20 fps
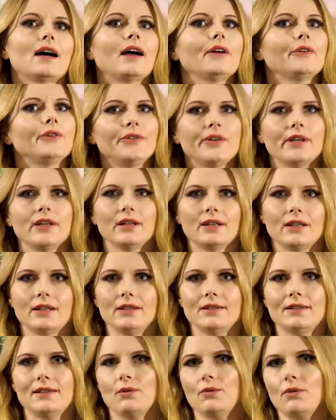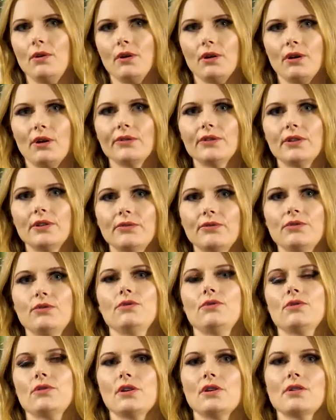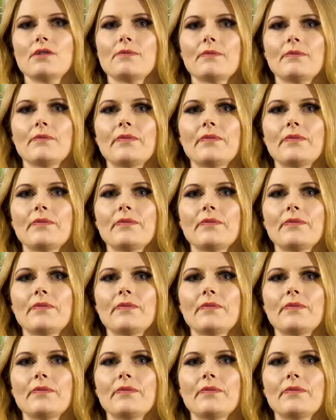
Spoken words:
I think it's the work of the future.